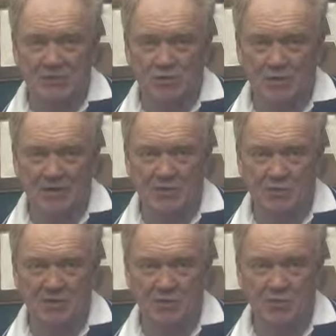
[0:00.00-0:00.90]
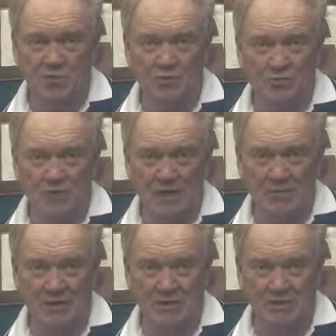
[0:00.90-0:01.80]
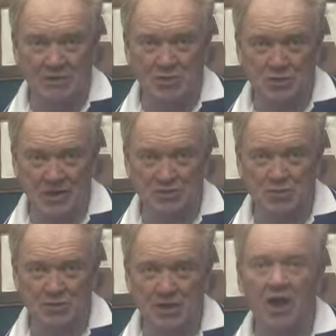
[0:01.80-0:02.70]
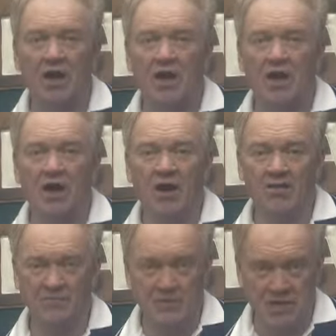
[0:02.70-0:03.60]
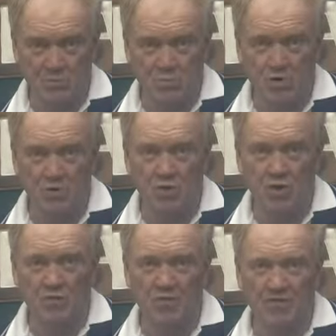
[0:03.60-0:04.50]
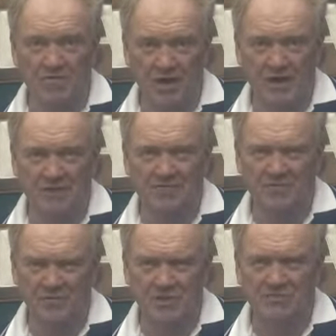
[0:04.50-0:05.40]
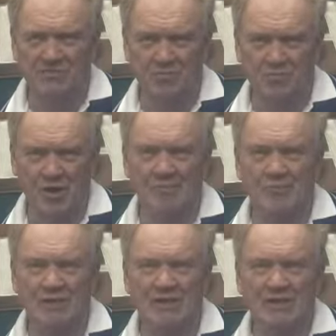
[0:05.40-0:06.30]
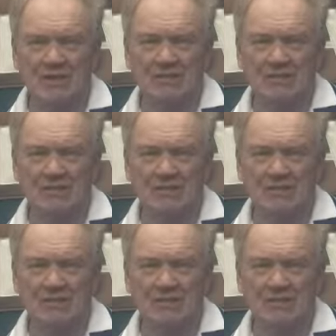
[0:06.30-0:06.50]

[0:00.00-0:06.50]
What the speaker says: 23-year-old Jamie Lee Sexton of Demery Road, La Follette, for theft of property